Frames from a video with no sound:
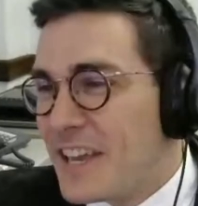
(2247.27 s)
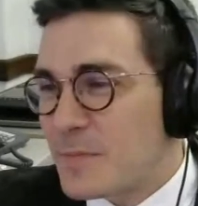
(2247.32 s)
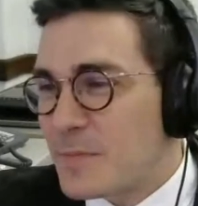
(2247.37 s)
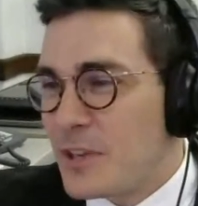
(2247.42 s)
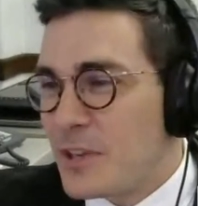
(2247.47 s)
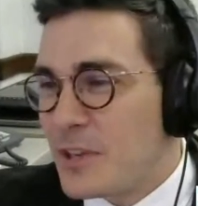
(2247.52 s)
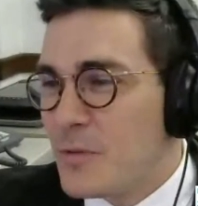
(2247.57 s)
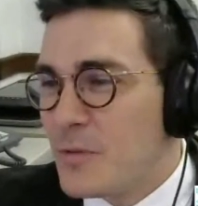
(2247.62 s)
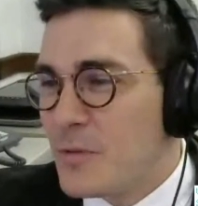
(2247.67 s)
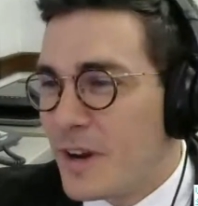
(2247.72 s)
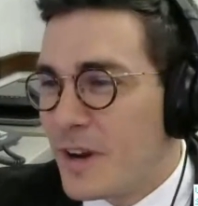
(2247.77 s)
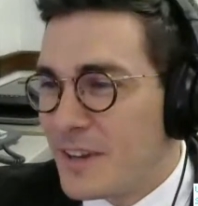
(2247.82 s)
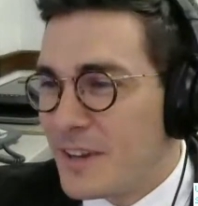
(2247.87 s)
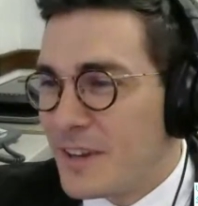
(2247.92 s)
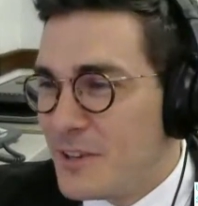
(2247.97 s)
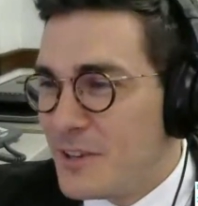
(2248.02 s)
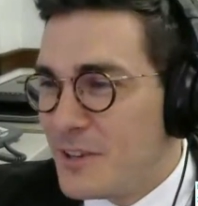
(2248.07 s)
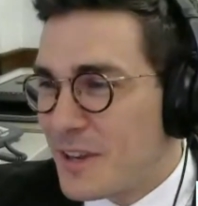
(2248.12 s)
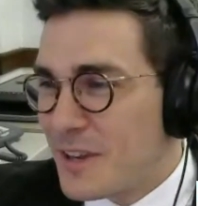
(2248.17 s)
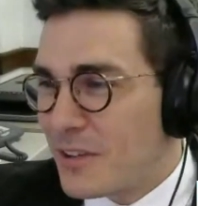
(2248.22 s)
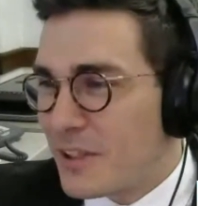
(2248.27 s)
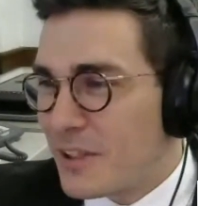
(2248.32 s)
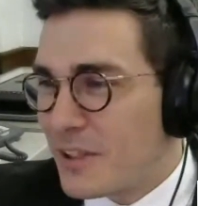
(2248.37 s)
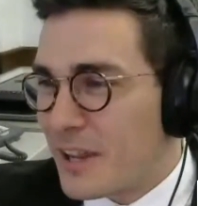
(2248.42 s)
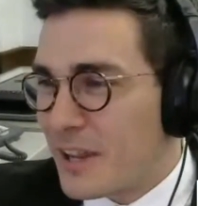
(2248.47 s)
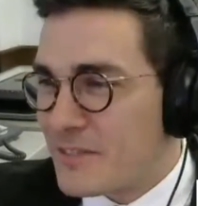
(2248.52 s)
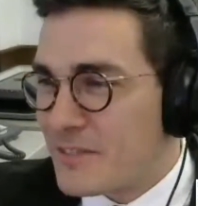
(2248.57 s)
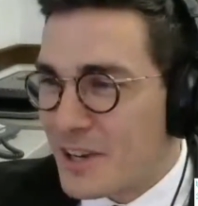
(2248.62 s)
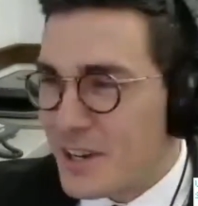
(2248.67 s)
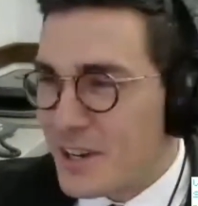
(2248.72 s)
but you give a
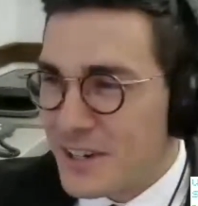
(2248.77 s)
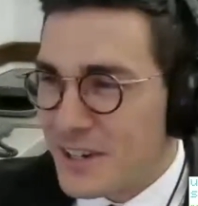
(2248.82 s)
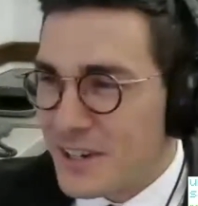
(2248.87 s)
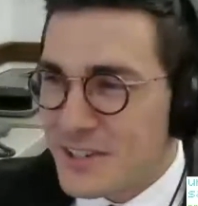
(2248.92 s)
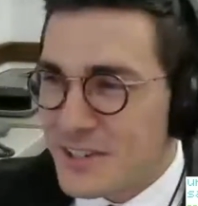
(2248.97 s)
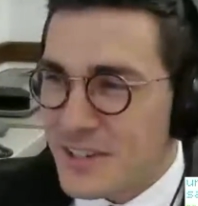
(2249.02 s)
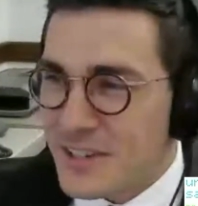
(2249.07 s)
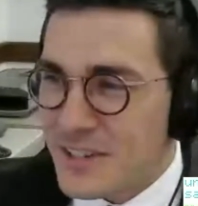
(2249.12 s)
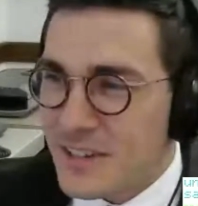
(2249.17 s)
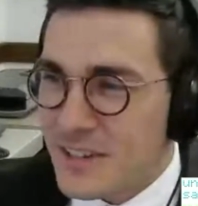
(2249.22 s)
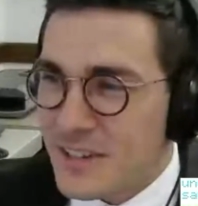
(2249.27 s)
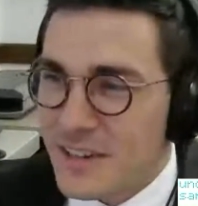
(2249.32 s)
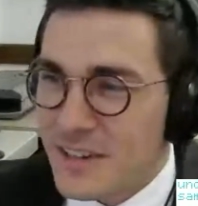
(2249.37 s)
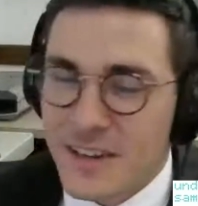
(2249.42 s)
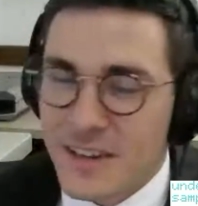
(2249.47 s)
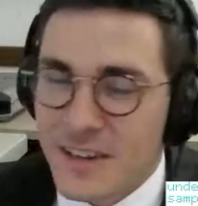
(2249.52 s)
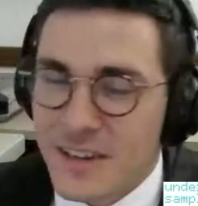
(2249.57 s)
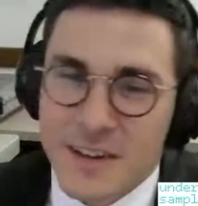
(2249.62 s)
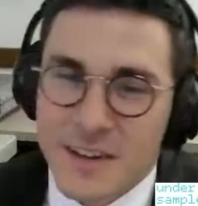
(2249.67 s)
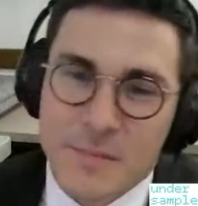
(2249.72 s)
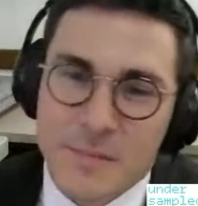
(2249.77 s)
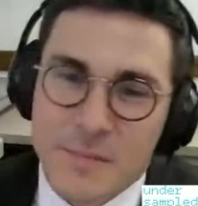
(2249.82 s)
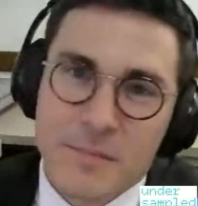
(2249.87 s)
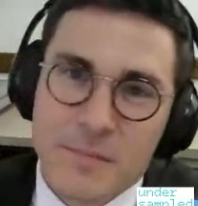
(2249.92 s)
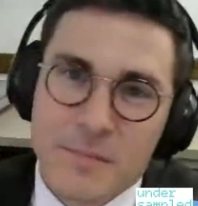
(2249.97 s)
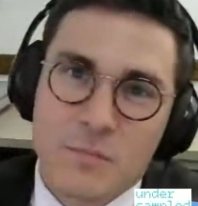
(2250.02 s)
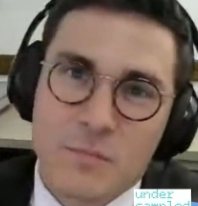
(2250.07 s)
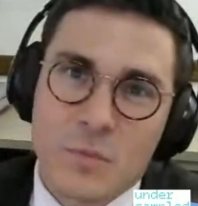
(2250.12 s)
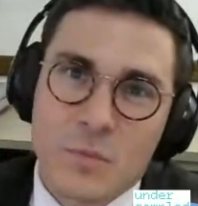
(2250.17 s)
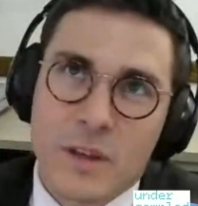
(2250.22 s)
lot of talks and
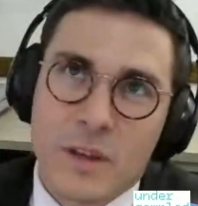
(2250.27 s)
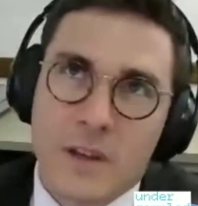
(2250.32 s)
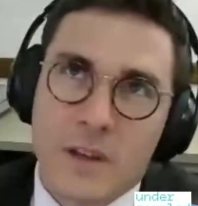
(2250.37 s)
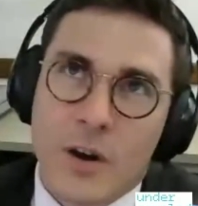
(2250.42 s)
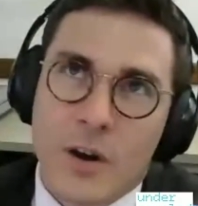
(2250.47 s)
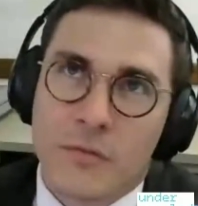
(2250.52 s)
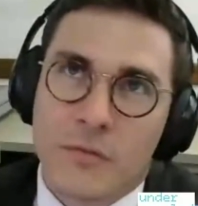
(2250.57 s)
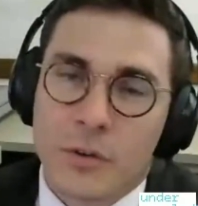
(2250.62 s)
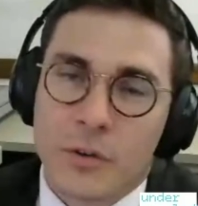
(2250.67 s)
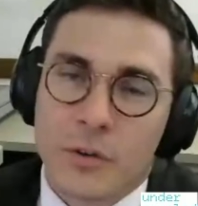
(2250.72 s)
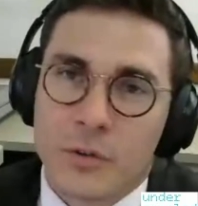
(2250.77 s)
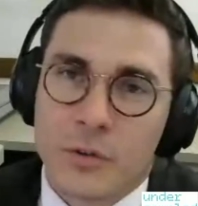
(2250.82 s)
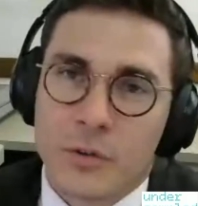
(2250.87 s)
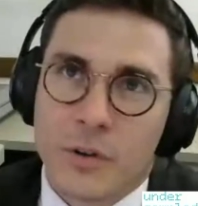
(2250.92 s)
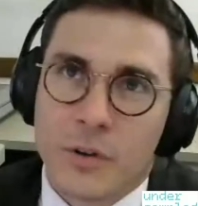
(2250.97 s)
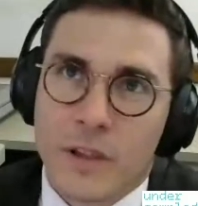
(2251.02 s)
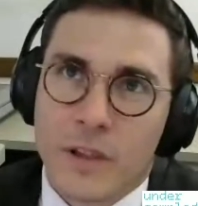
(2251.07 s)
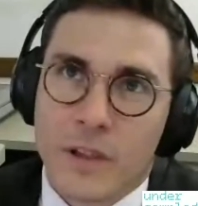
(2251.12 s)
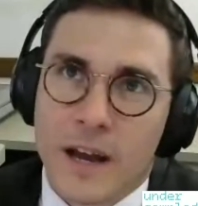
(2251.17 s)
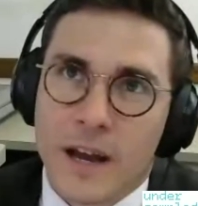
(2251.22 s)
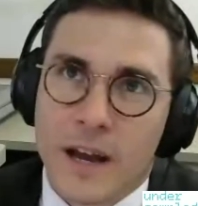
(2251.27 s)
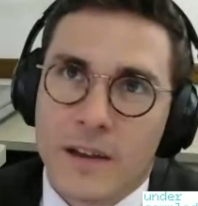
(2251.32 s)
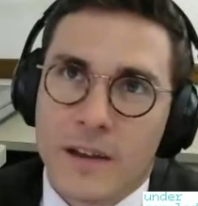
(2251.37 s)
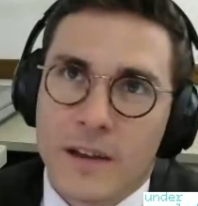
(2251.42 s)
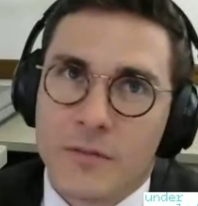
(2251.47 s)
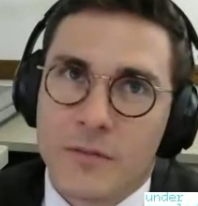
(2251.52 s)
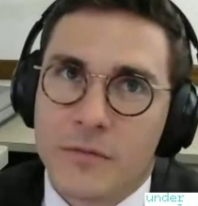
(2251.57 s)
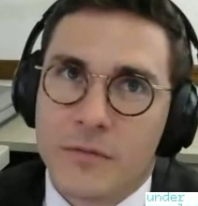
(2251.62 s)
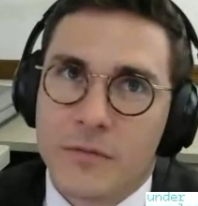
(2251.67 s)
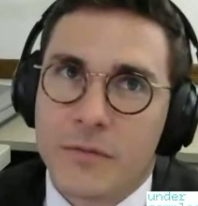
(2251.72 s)
offer a lot
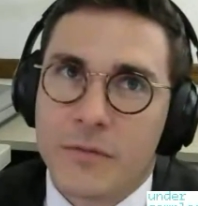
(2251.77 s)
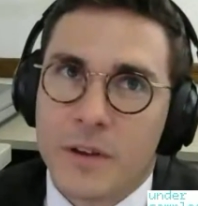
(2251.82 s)
of